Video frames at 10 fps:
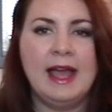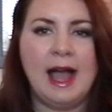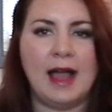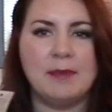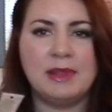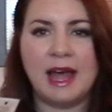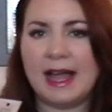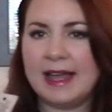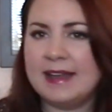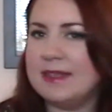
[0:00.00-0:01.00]
I
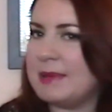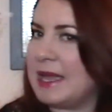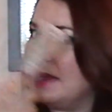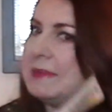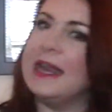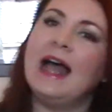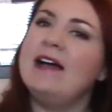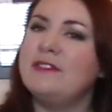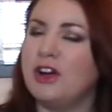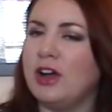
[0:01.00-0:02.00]
applied the makeup that I
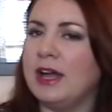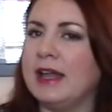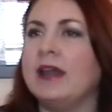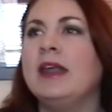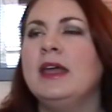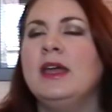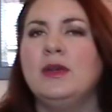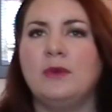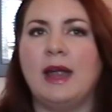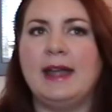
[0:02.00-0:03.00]
have on
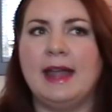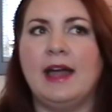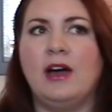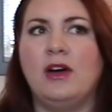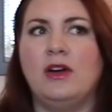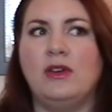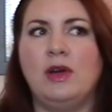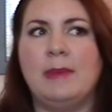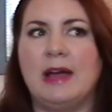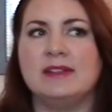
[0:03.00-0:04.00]
right now
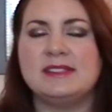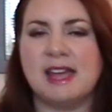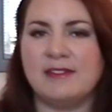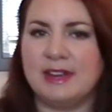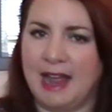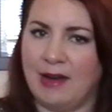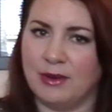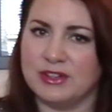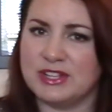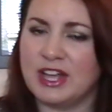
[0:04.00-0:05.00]
about 7
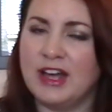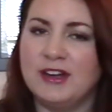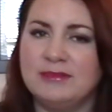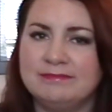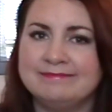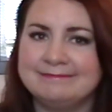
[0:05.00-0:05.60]
hours ago,